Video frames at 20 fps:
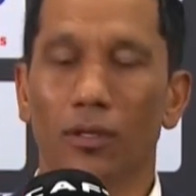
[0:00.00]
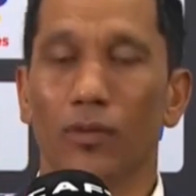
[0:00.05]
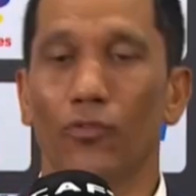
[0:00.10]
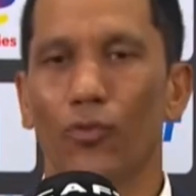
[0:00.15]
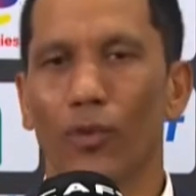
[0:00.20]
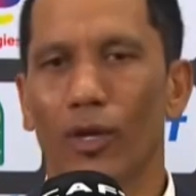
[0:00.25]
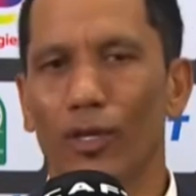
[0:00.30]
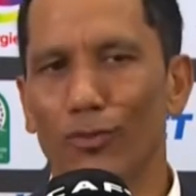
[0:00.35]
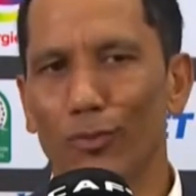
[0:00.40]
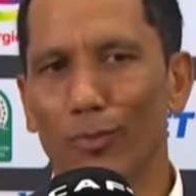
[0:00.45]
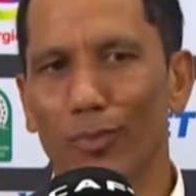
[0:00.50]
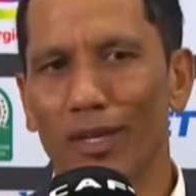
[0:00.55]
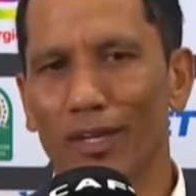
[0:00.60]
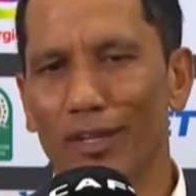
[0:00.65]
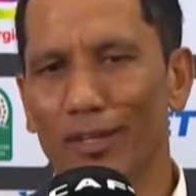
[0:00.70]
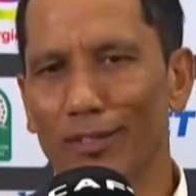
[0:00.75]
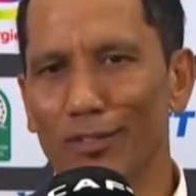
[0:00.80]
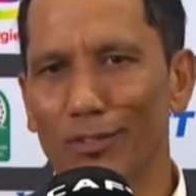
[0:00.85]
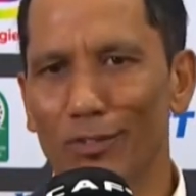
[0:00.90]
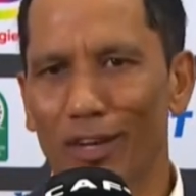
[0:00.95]
if we had to
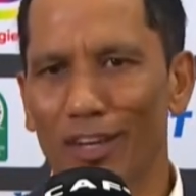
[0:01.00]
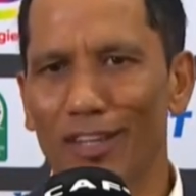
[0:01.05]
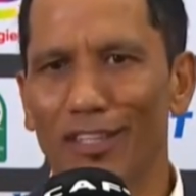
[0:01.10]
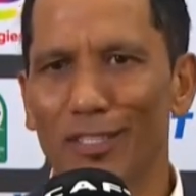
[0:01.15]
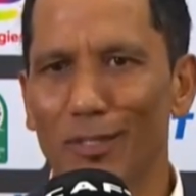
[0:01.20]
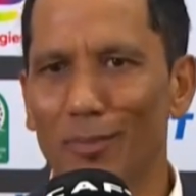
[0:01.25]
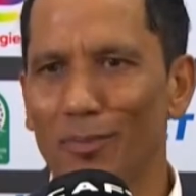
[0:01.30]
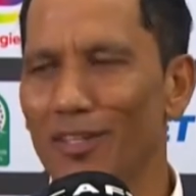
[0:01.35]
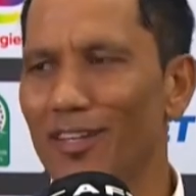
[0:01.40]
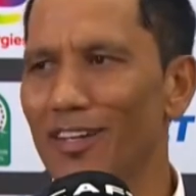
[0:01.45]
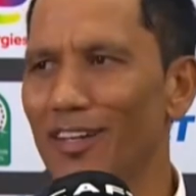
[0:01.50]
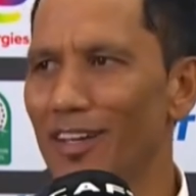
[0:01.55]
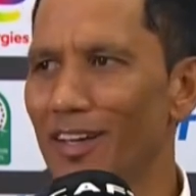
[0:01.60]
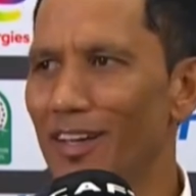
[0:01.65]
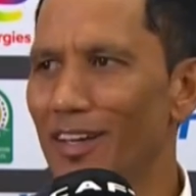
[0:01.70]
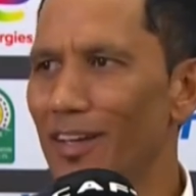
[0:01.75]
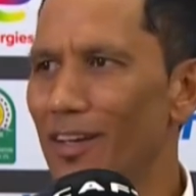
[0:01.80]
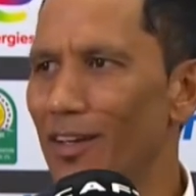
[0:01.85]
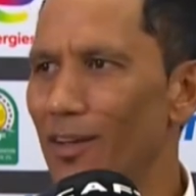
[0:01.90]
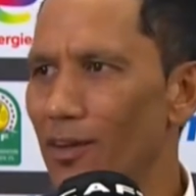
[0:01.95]
play in Johannesburg,
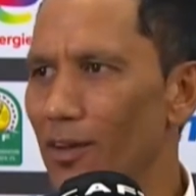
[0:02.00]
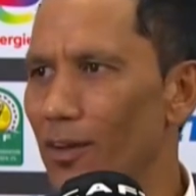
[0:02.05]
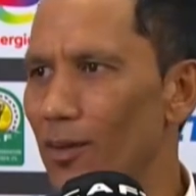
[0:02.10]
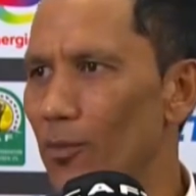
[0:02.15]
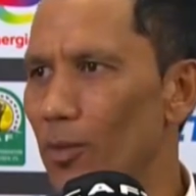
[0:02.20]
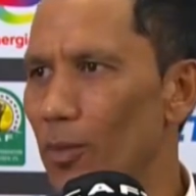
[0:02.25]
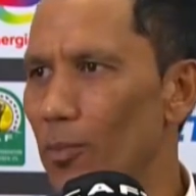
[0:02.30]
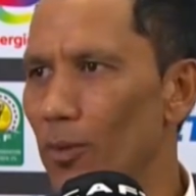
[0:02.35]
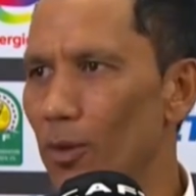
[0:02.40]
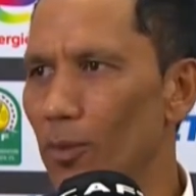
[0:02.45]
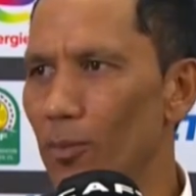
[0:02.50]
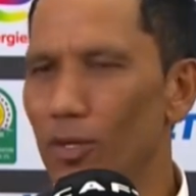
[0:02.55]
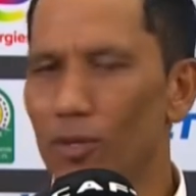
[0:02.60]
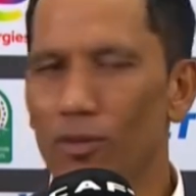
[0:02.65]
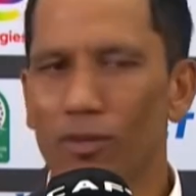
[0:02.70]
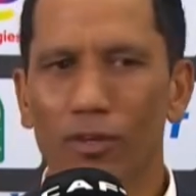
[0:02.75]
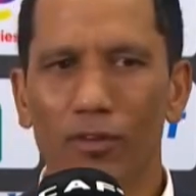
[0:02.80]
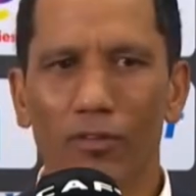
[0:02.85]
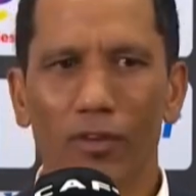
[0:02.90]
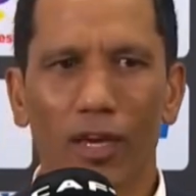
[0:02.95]
we
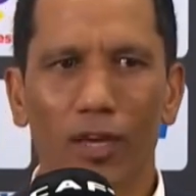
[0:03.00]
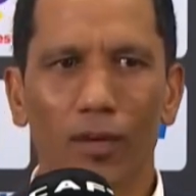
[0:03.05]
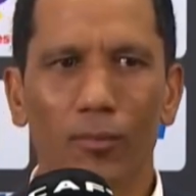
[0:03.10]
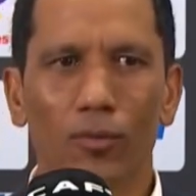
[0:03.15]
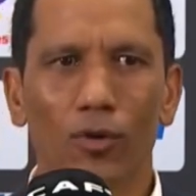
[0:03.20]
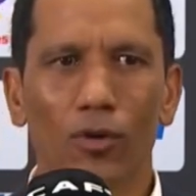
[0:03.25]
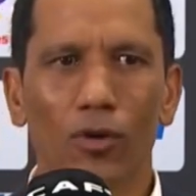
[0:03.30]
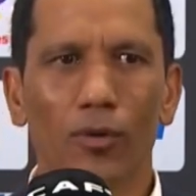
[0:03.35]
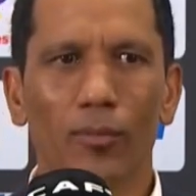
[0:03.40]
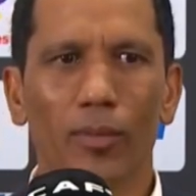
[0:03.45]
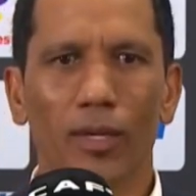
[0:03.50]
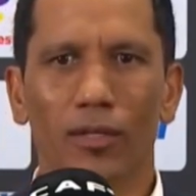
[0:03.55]
probably would have had more,